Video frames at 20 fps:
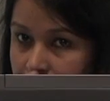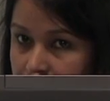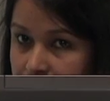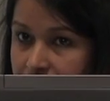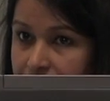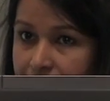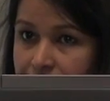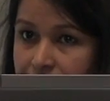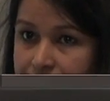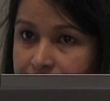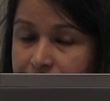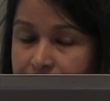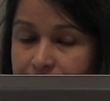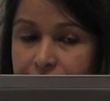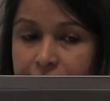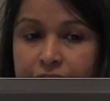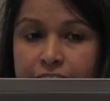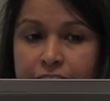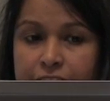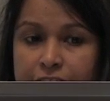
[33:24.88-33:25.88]
that
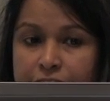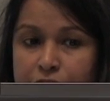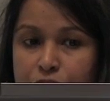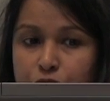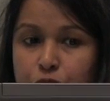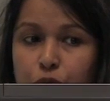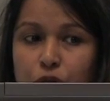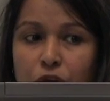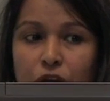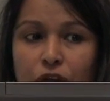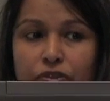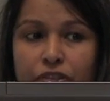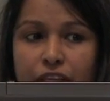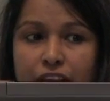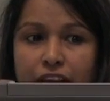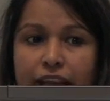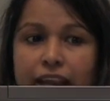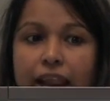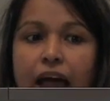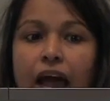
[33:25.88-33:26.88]
in
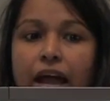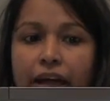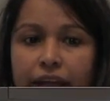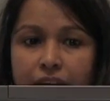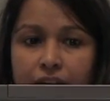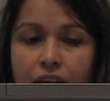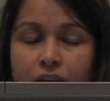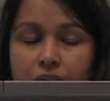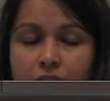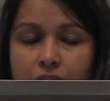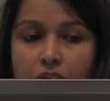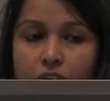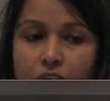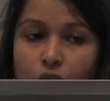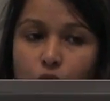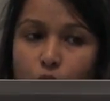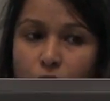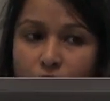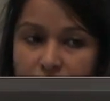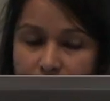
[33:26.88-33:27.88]
2009
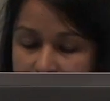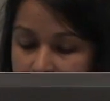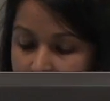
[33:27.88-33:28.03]
was